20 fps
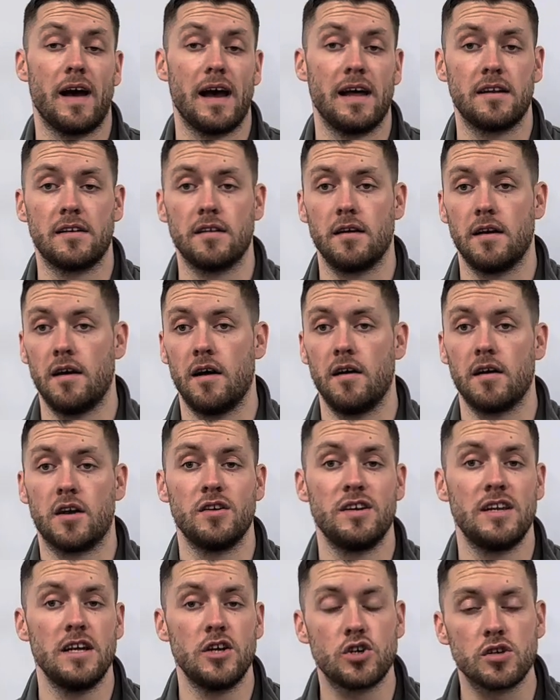had
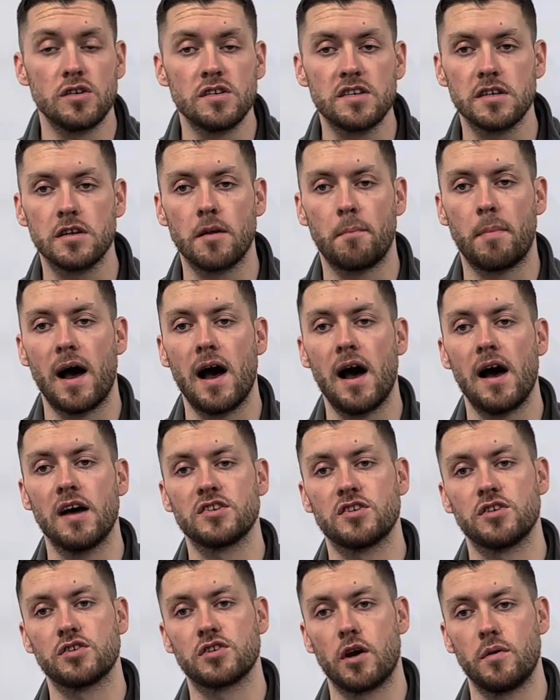conditions in the
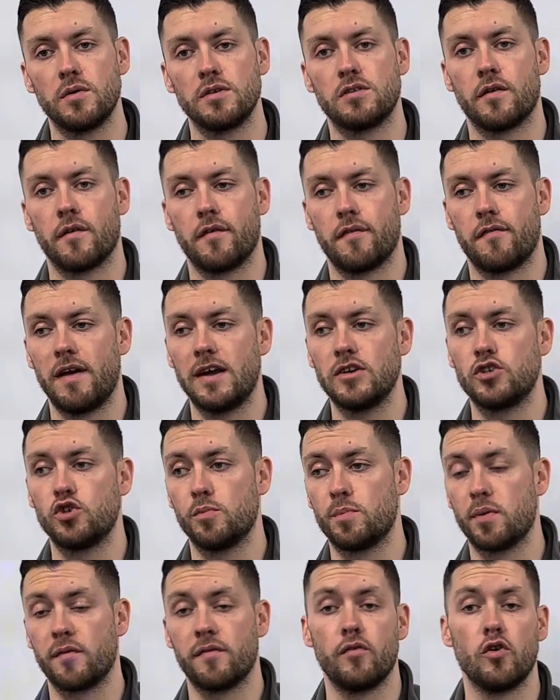past that's going to affect your
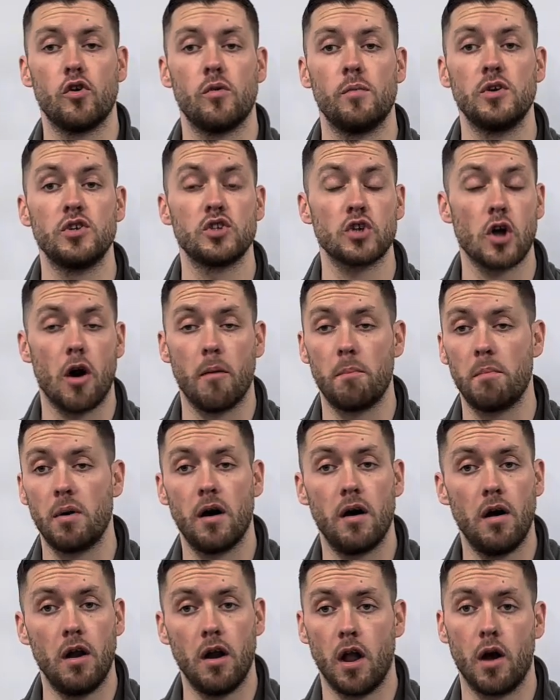performance,
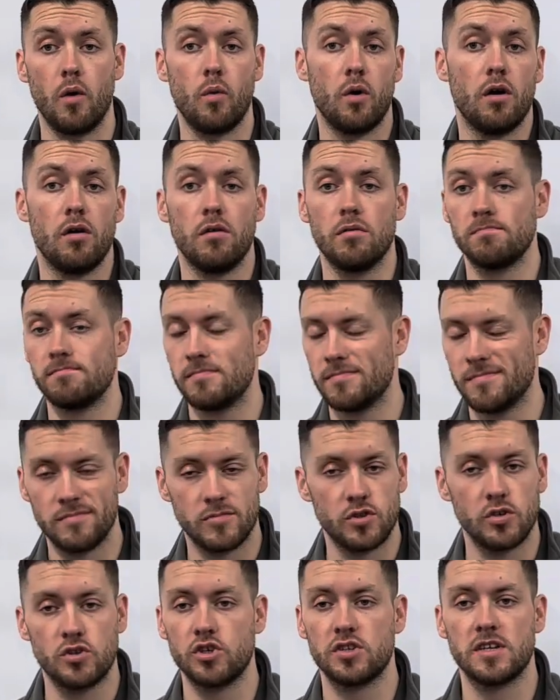upper, lower,
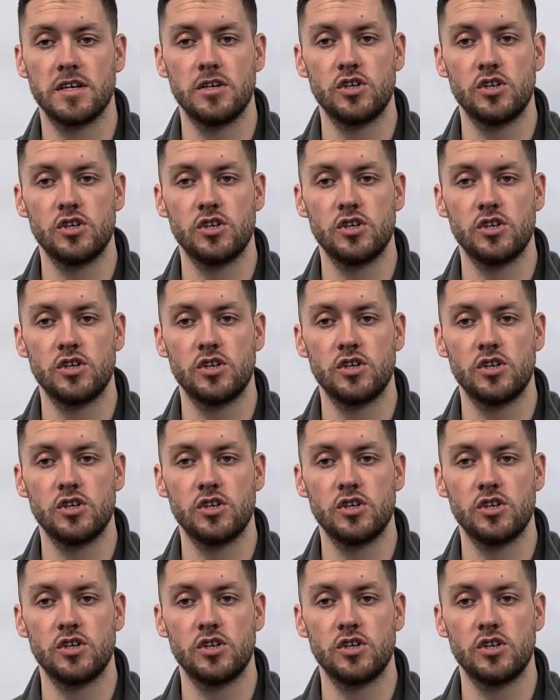just